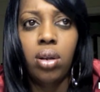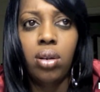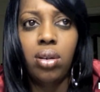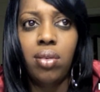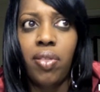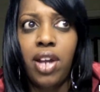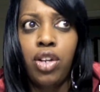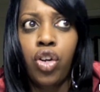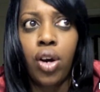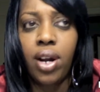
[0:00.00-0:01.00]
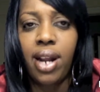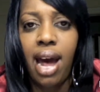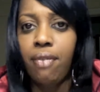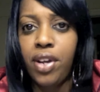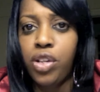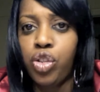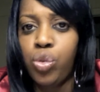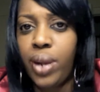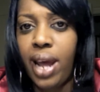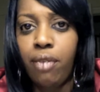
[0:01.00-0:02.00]
then you're going to have issues
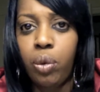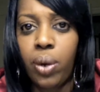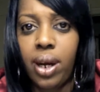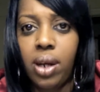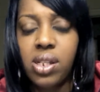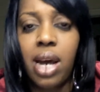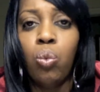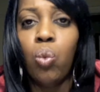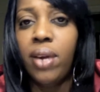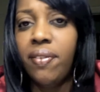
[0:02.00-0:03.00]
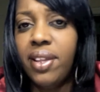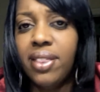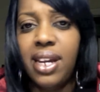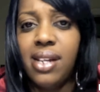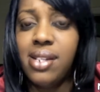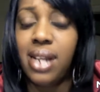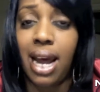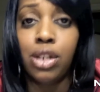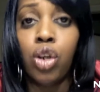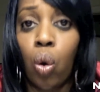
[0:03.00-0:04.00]
with everyone else. And one of the things that I
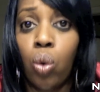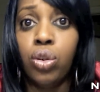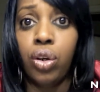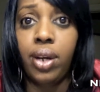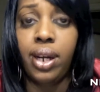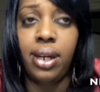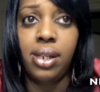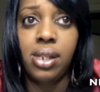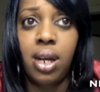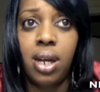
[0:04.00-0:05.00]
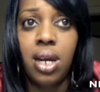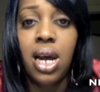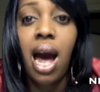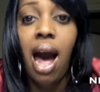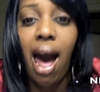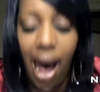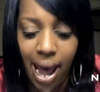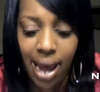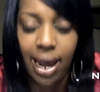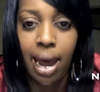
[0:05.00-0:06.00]
told her is,
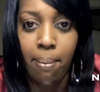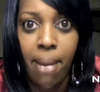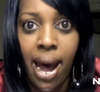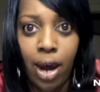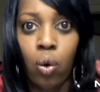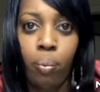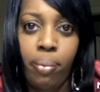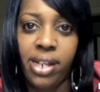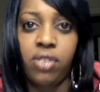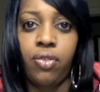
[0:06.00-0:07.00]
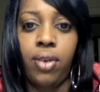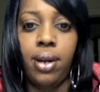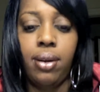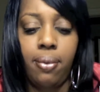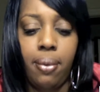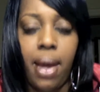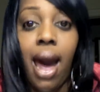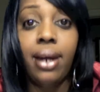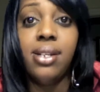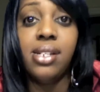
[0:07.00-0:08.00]
I am my own best friend. I
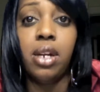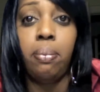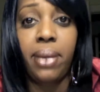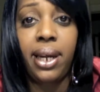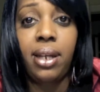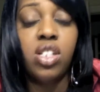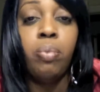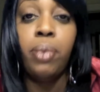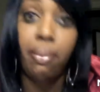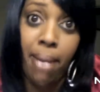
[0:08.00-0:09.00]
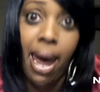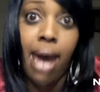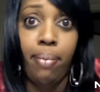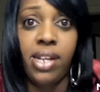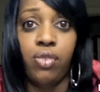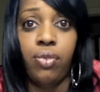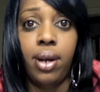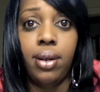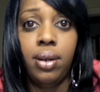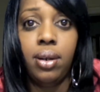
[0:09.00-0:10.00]
consider me to be my best friend.
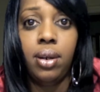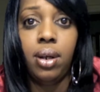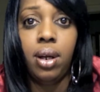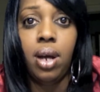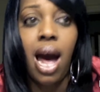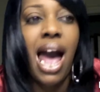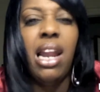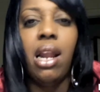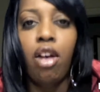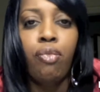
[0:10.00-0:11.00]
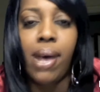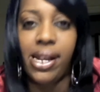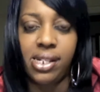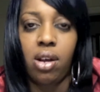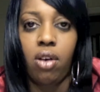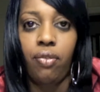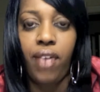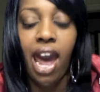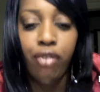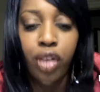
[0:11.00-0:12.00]
I love myself.
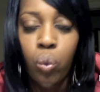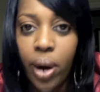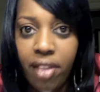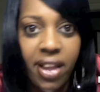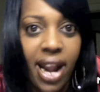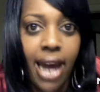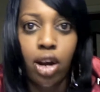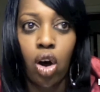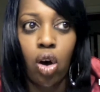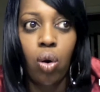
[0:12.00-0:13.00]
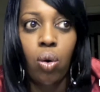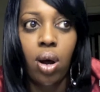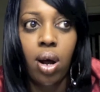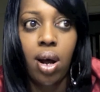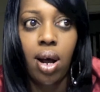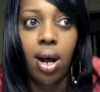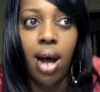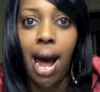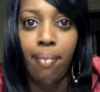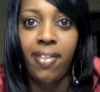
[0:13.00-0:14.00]
Everywhere that I go,
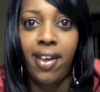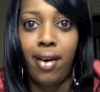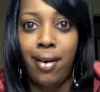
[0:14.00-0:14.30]
I'm there.